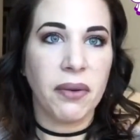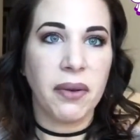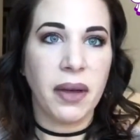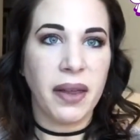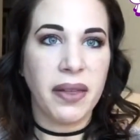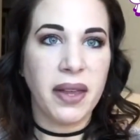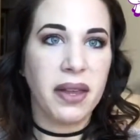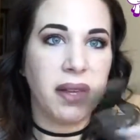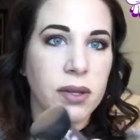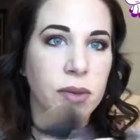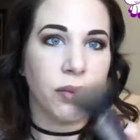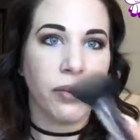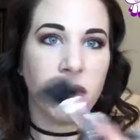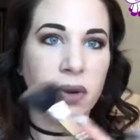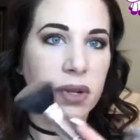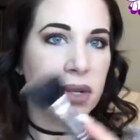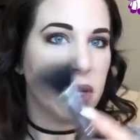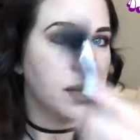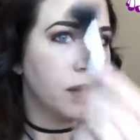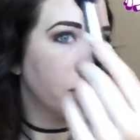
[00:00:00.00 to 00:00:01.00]
I think this
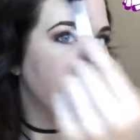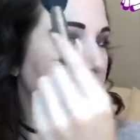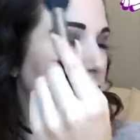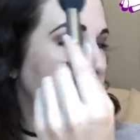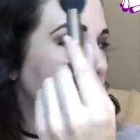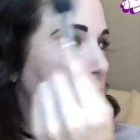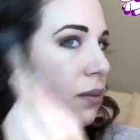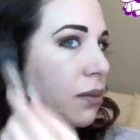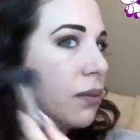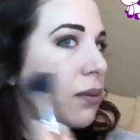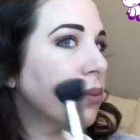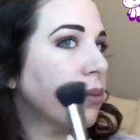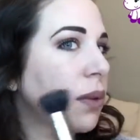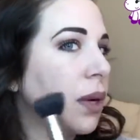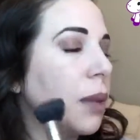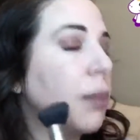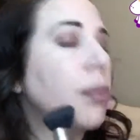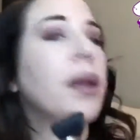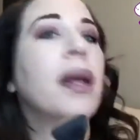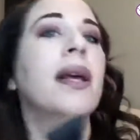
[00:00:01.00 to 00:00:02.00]
reverses when
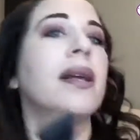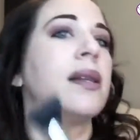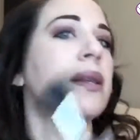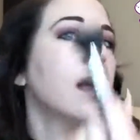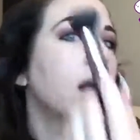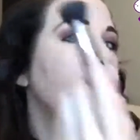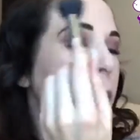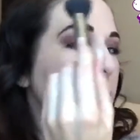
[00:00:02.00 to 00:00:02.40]
it plays.